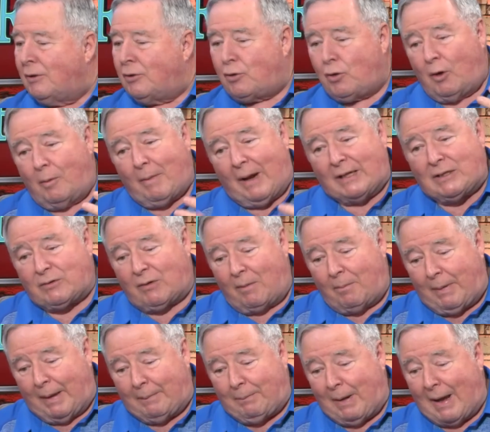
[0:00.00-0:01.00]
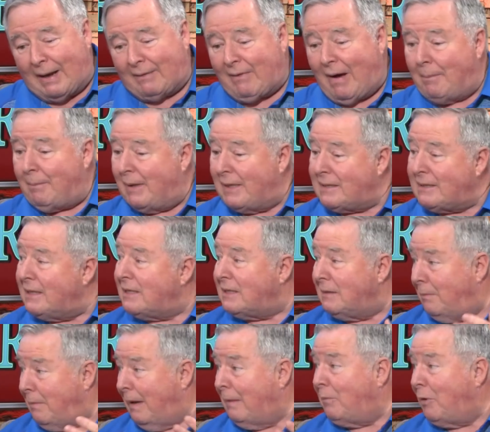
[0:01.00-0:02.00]
Termites are a big part of our business.
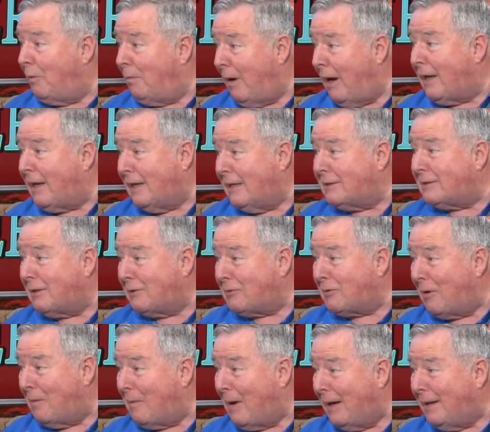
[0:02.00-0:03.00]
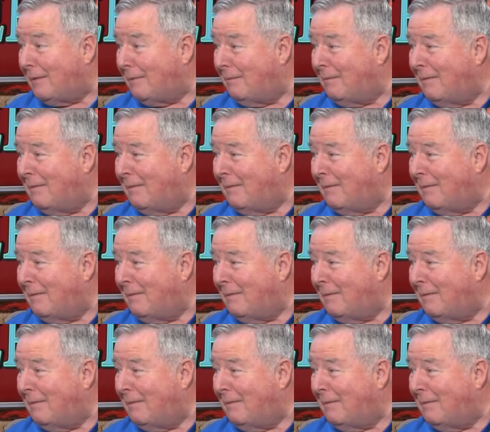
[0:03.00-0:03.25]
The big blue bug is a termite.